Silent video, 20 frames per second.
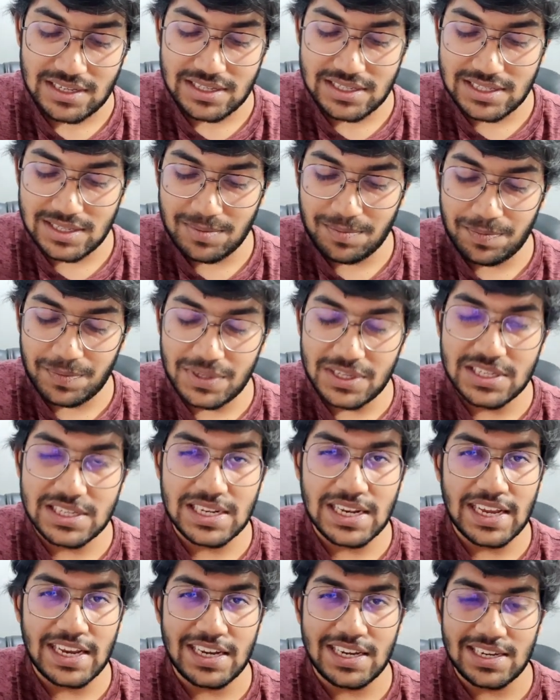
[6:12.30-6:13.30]
simple
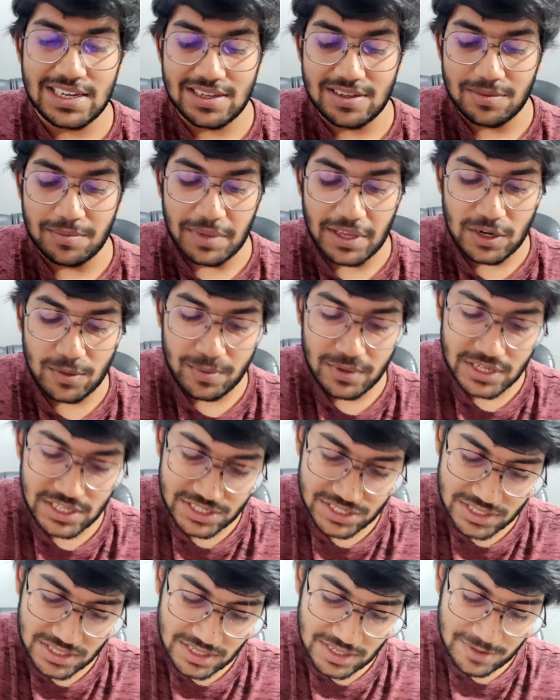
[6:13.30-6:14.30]
slight
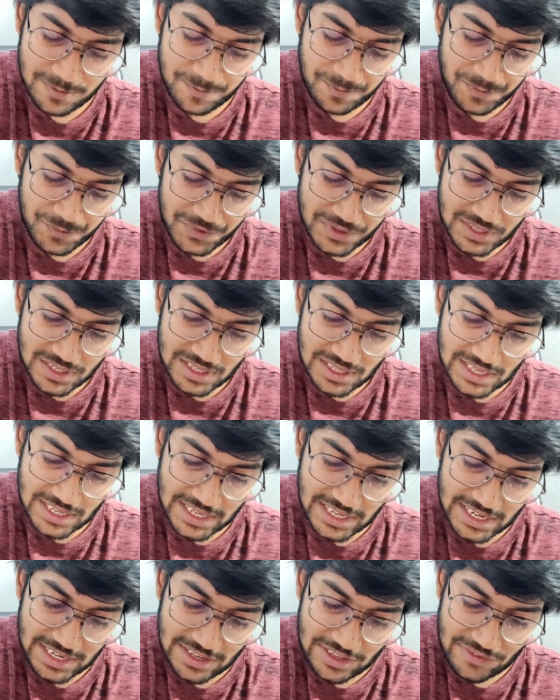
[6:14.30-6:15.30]
manipulation.
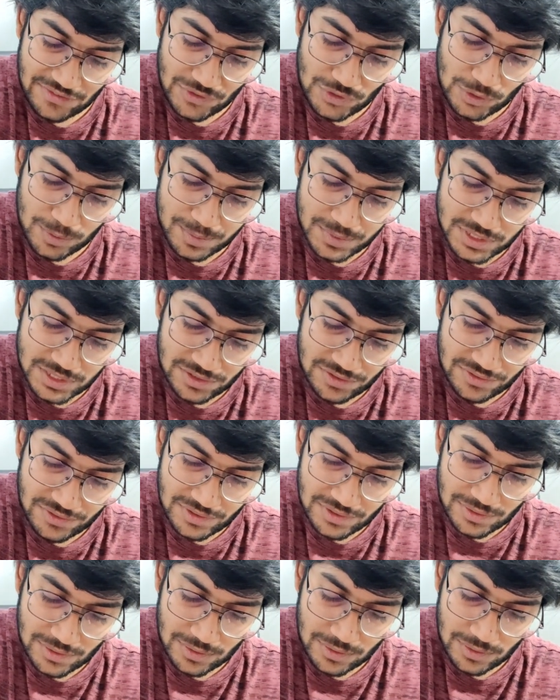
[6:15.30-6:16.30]
And if you observe,
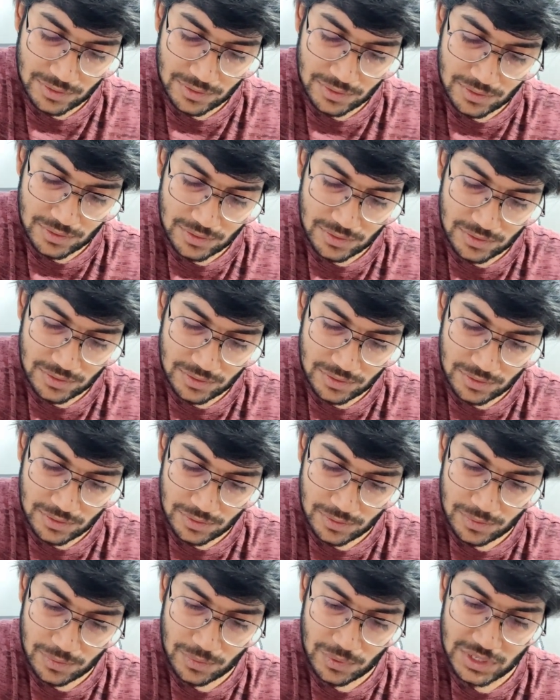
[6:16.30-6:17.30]

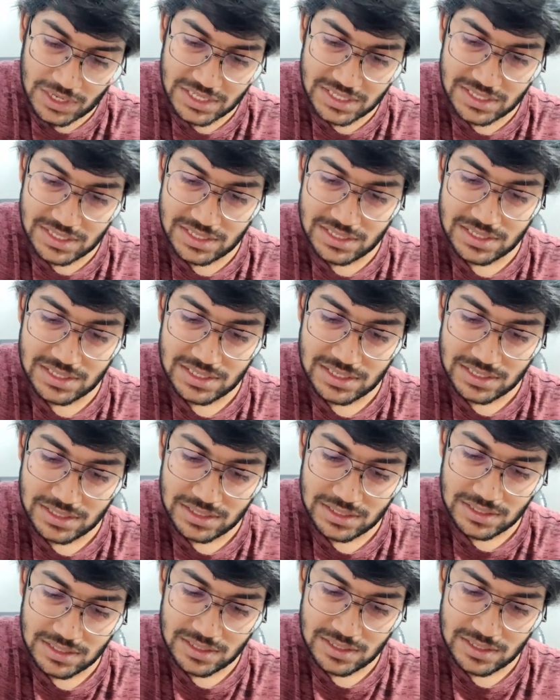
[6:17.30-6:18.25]
what is this?